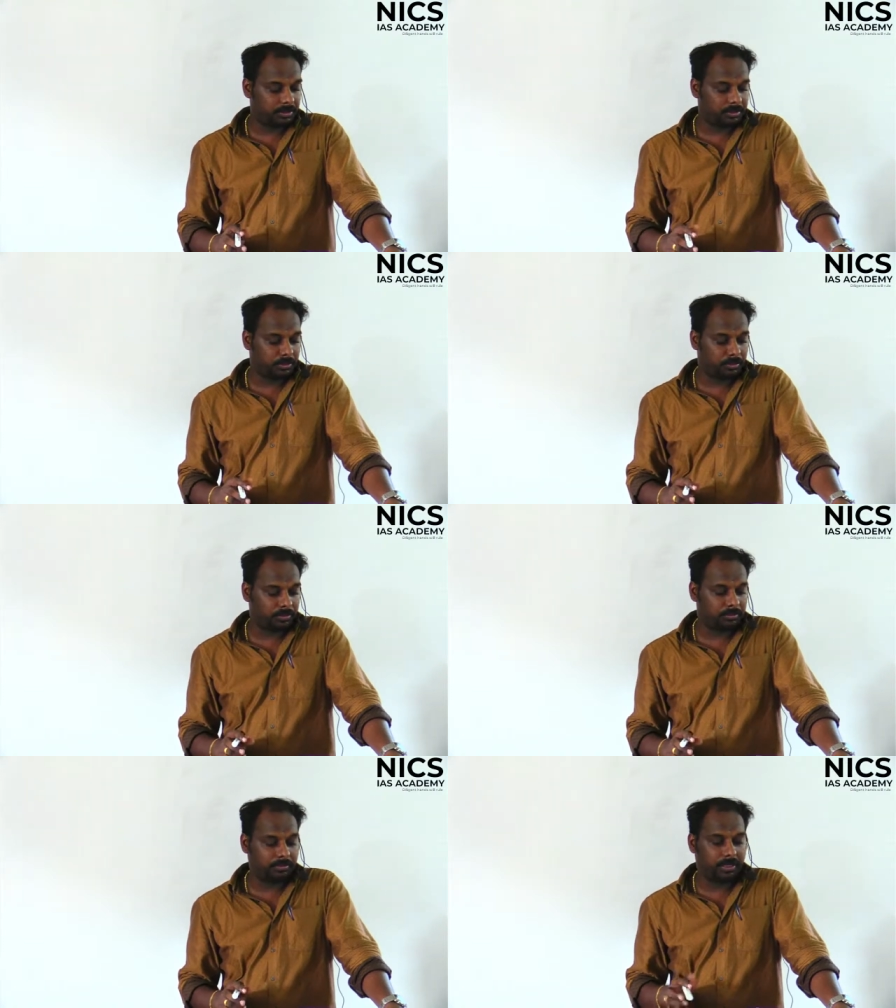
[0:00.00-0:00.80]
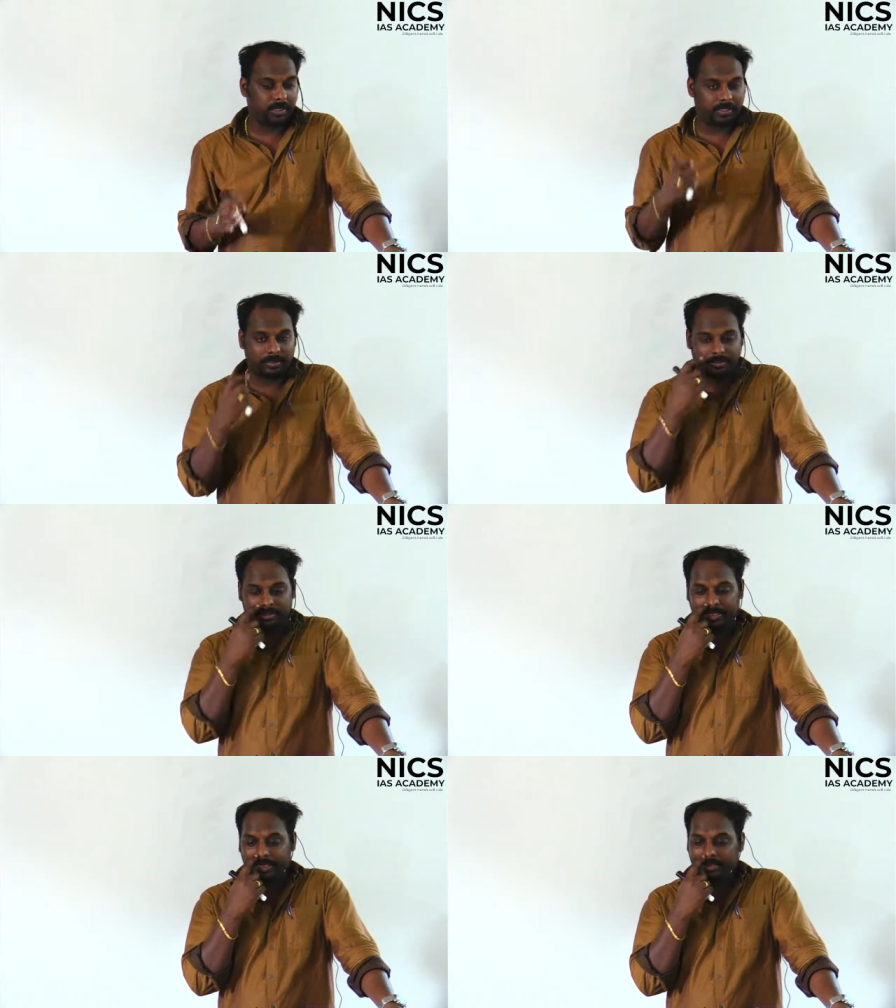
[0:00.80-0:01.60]
So uh,
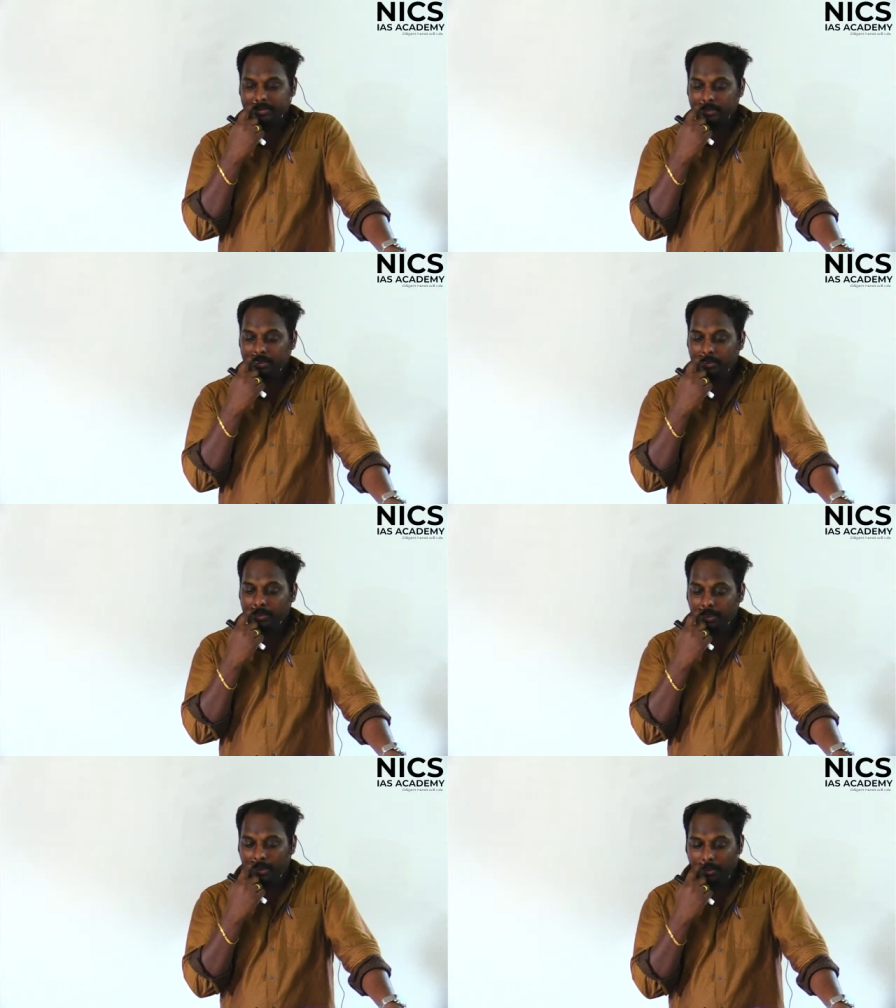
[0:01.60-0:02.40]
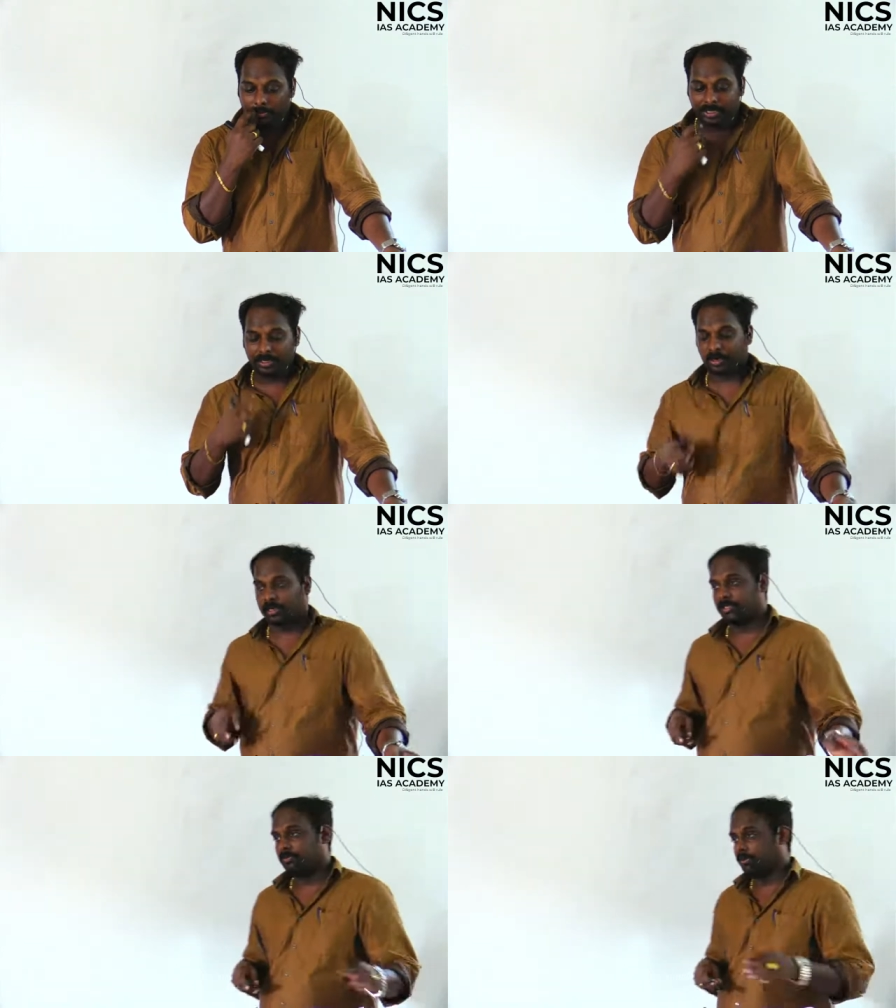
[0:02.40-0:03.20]
giant uh,
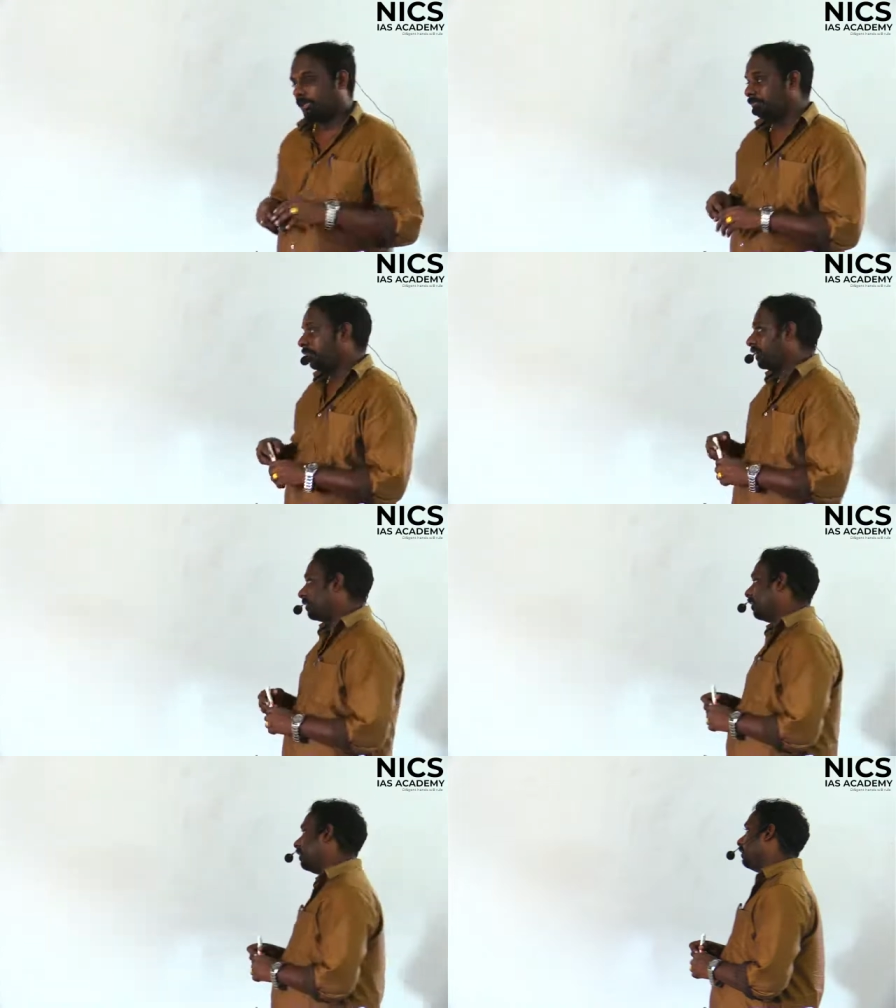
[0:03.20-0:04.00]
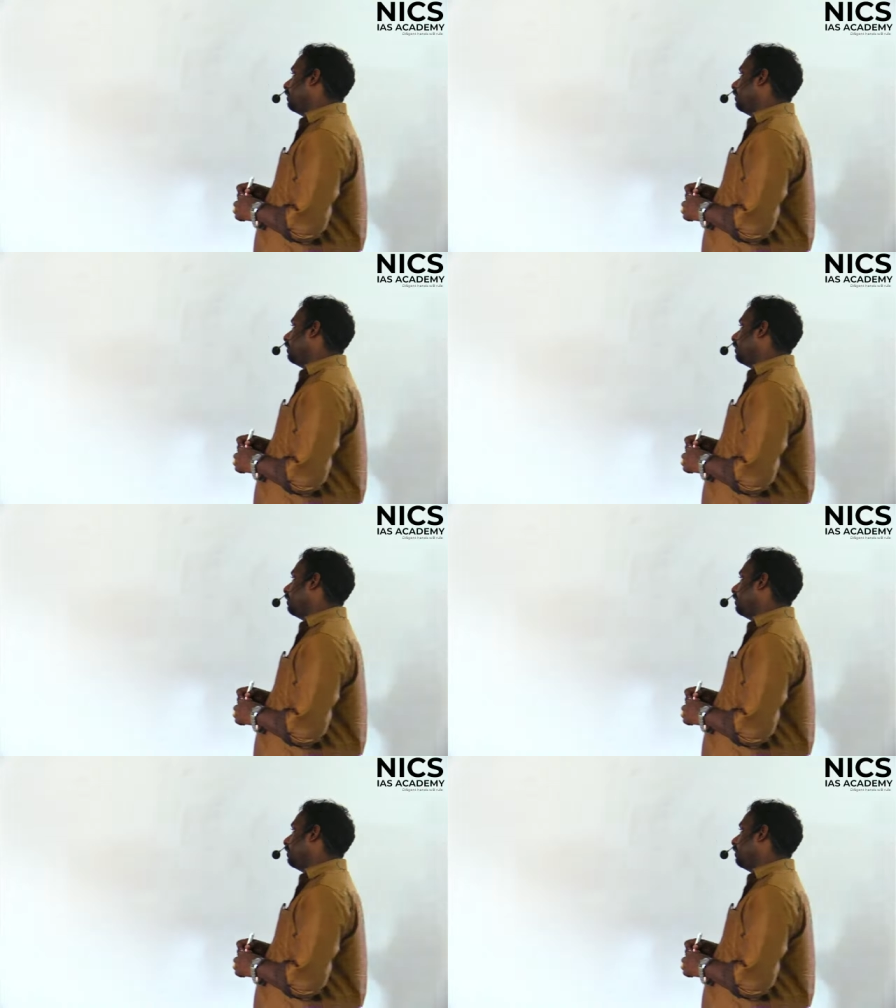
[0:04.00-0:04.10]
meteorites impact nala